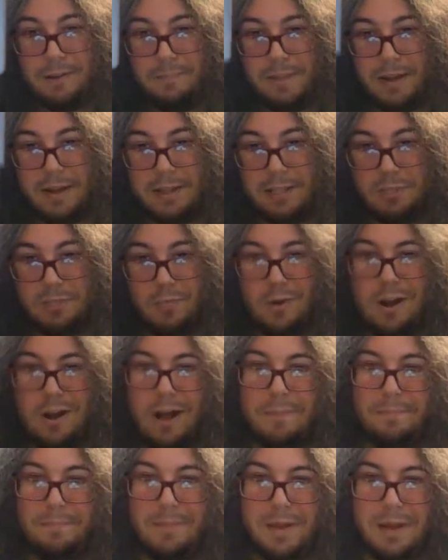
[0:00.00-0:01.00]
pick this one
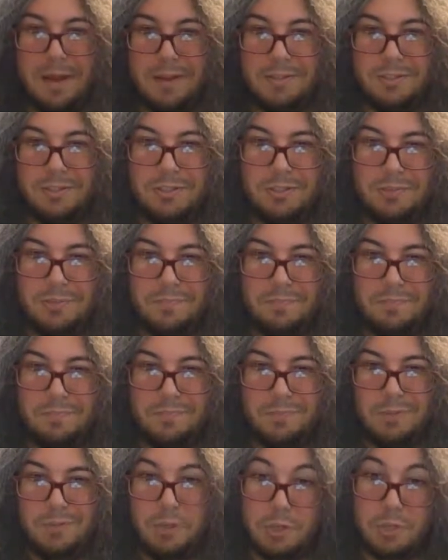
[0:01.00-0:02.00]
up because
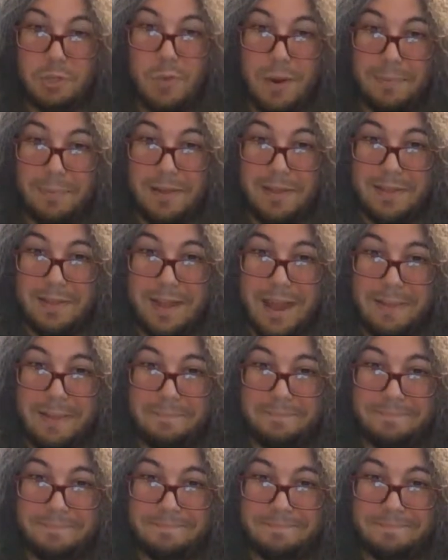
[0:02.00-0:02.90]
you just want to play the game.